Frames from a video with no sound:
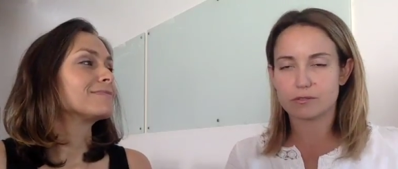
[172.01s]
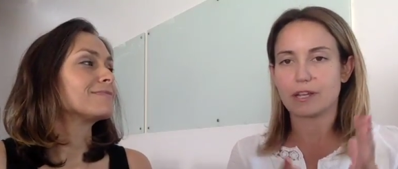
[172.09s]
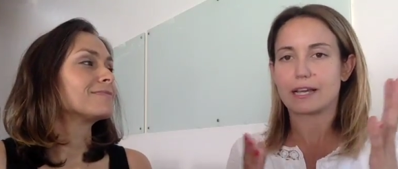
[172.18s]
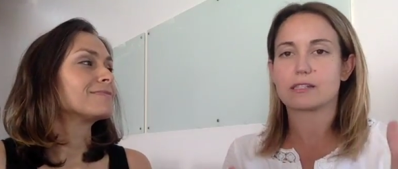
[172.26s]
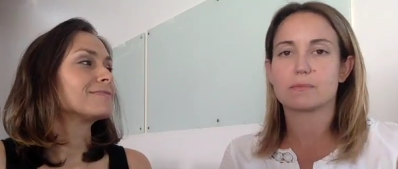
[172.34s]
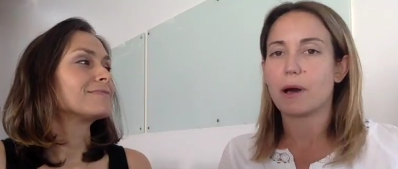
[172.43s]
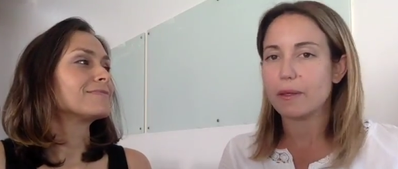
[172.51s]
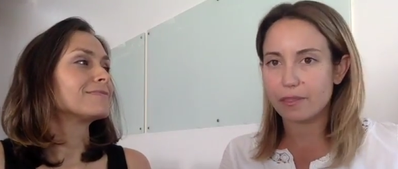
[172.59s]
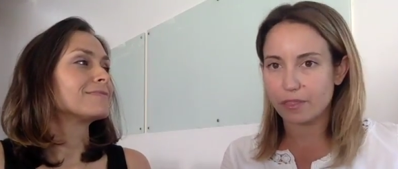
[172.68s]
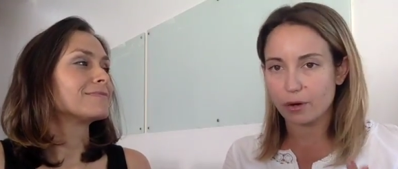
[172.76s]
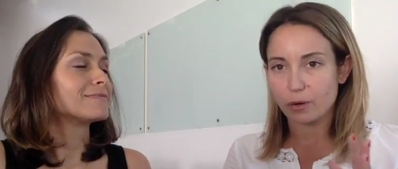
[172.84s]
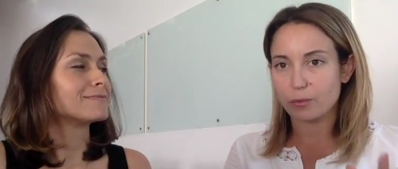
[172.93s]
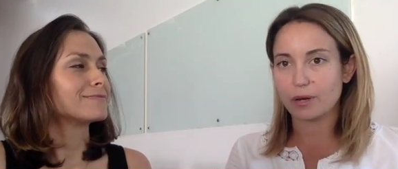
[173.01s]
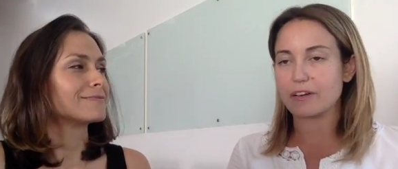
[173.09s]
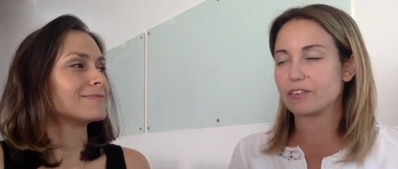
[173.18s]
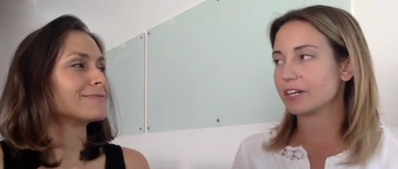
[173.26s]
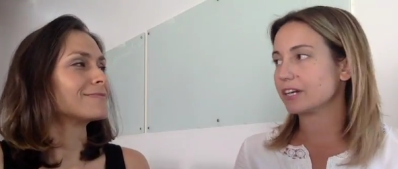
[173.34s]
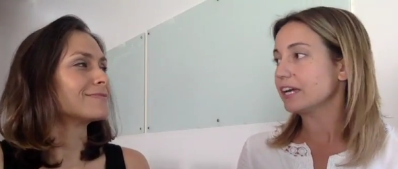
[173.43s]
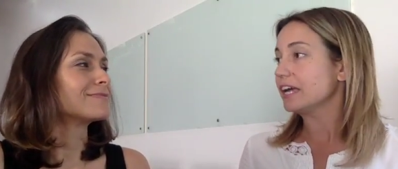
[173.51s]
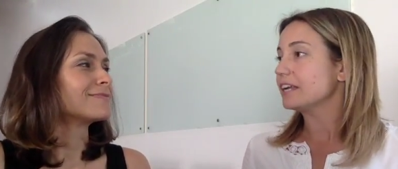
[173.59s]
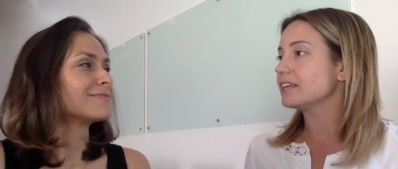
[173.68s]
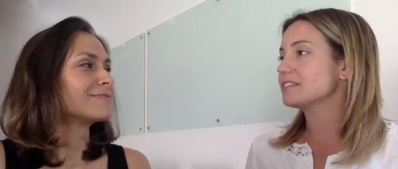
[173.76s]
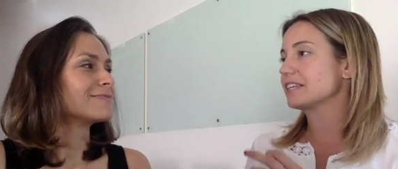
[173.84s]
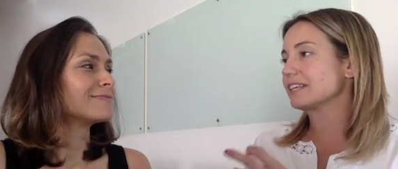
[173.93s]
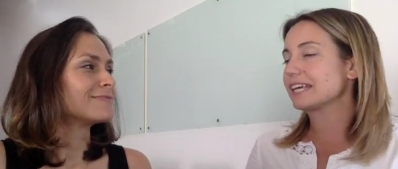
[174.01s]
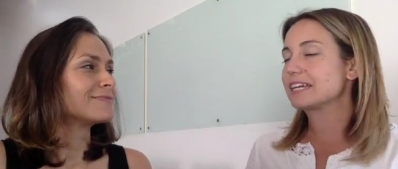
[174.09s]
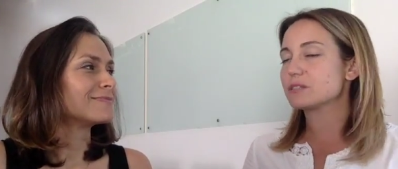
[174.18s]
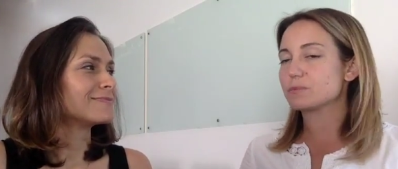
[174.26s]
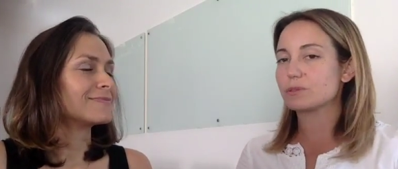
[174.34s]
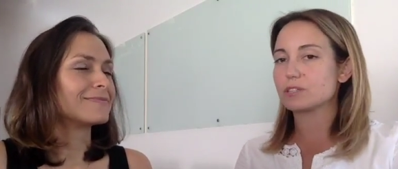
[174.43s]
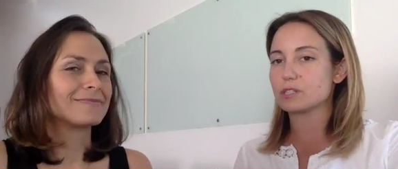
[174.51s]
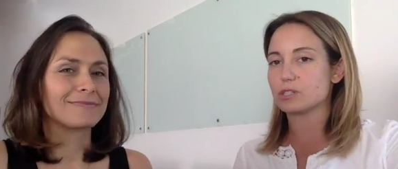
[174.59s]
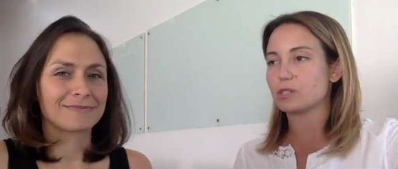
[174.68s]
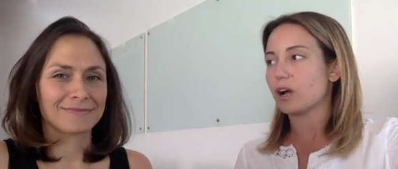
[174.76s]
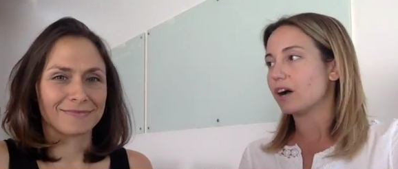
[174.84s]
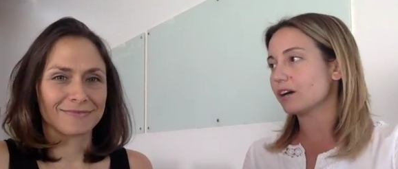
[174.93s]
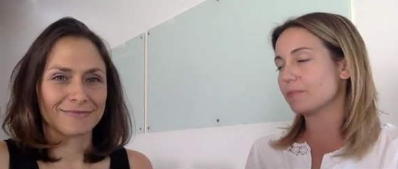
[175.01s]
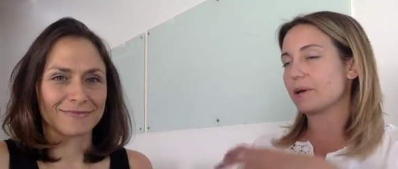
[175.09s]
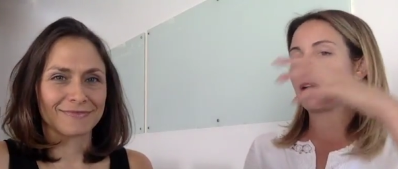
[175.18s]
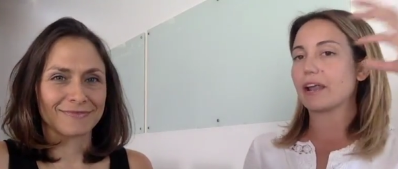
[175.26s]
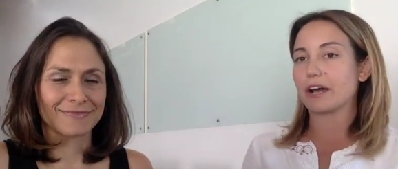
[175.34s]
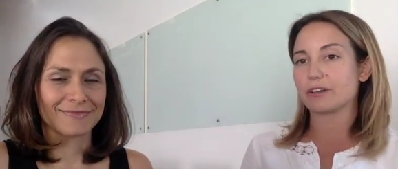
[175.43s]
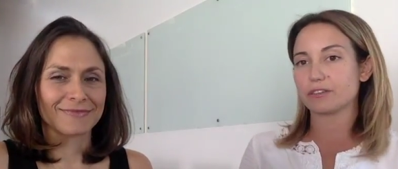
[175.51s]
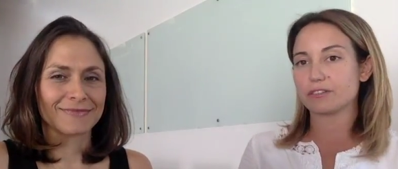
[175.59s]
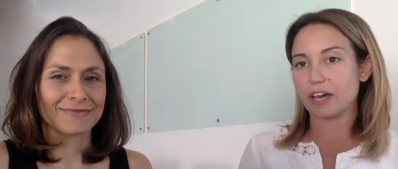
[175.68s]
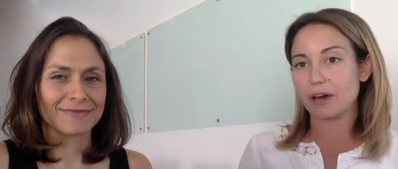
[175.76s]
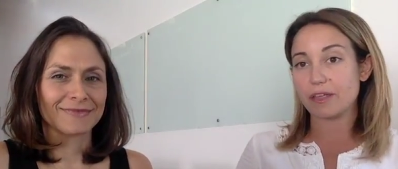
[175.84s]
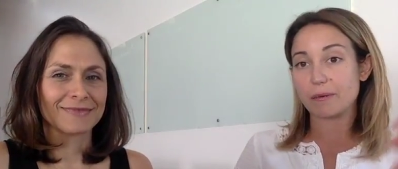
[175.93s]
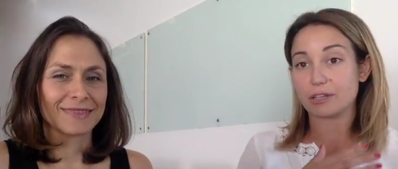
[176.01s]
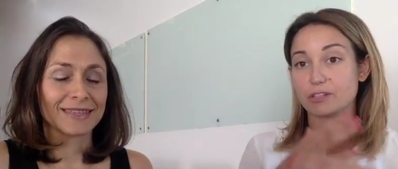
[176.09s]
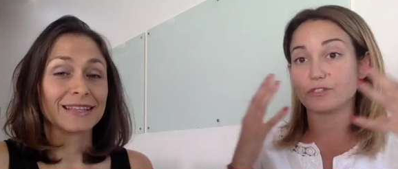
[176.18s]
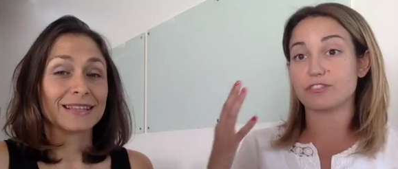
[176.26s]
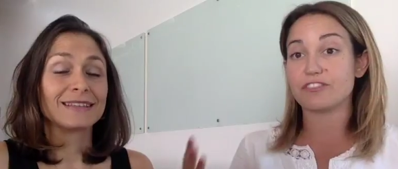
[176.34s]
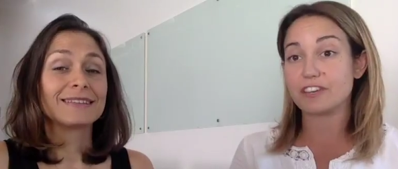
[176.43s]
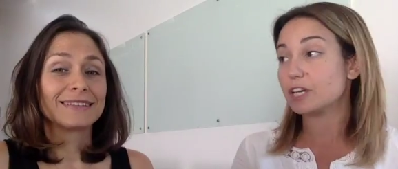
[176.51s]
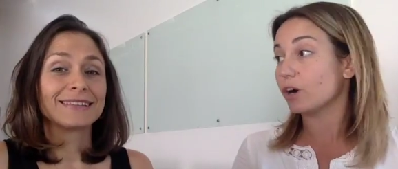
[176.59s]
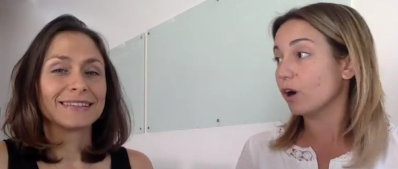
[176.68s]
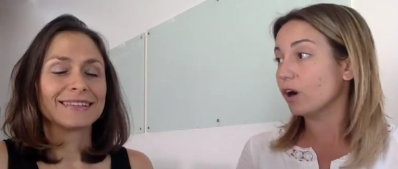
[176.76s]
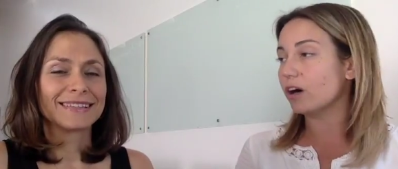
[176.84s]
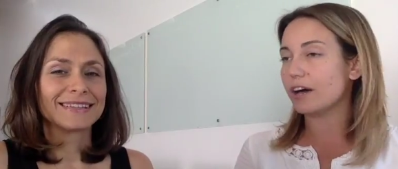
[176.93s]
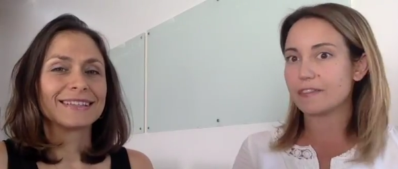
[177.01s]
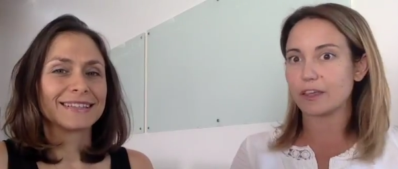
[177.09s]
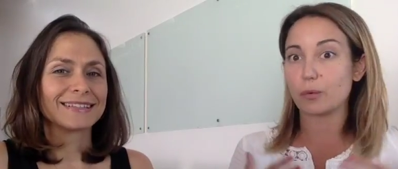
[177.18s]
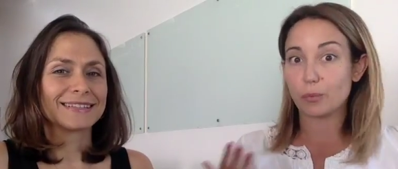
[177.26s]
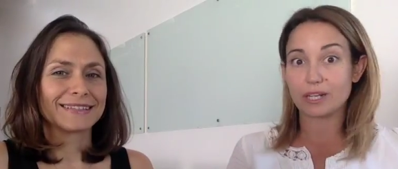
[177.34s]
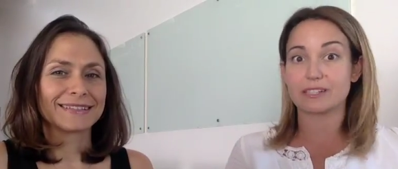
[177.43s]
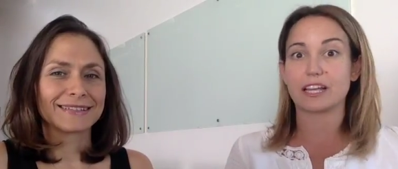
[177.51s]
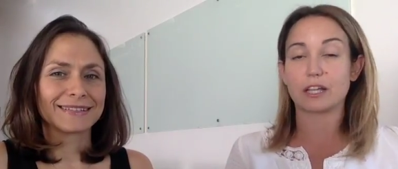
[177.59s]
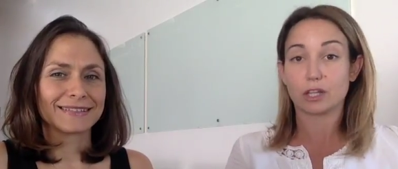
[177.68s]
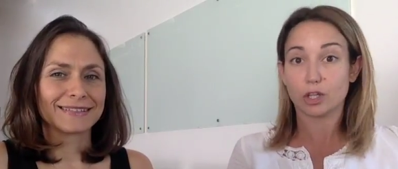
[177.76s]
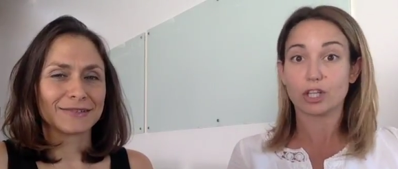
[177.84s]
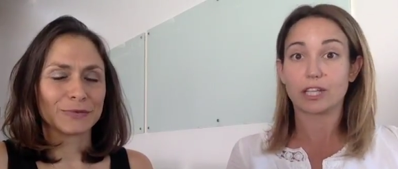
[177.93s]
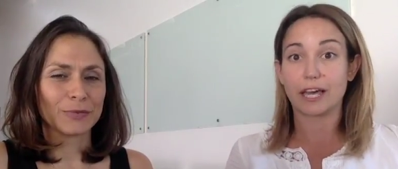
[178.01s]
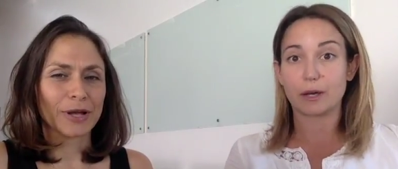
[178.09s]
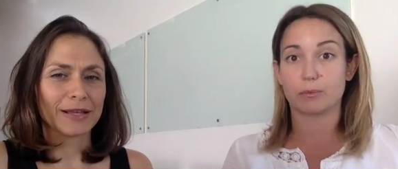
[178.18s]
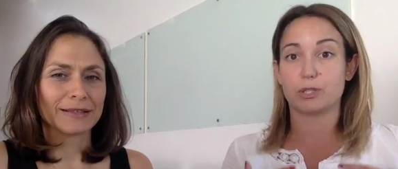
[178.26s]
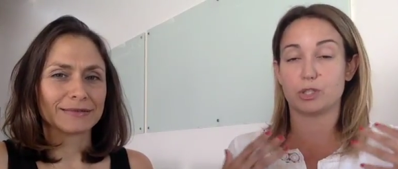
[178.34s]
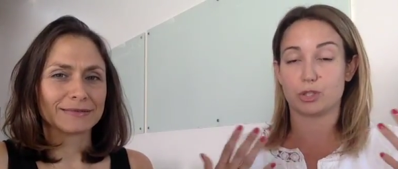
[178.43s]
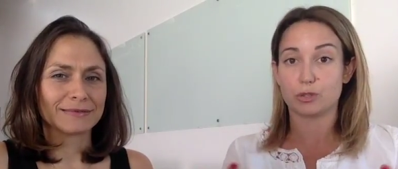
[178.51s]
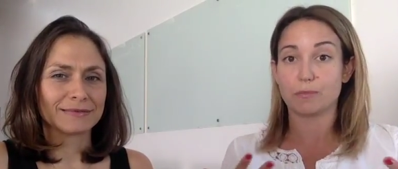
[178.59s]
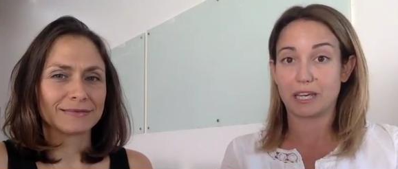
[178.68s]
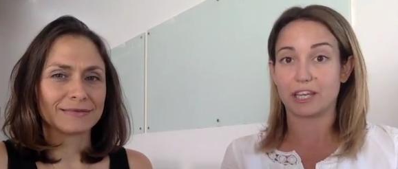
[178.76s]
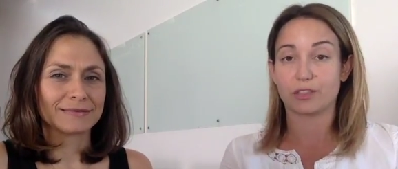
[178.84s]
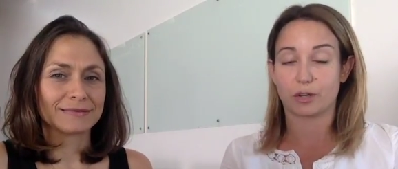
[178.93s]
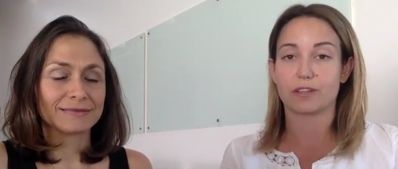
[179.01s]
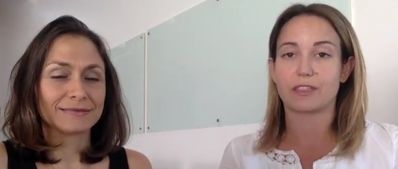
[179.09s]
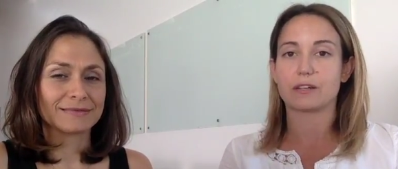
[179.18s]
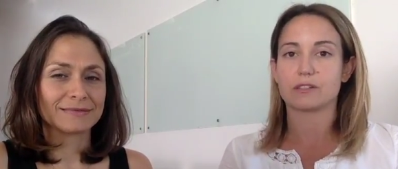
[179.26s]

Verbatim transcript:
Speaker 1: next month or whatever. And it's like, yes, well, let's talk about how you how that makes you feel and like what does that look like? Right. What is you making $30,000?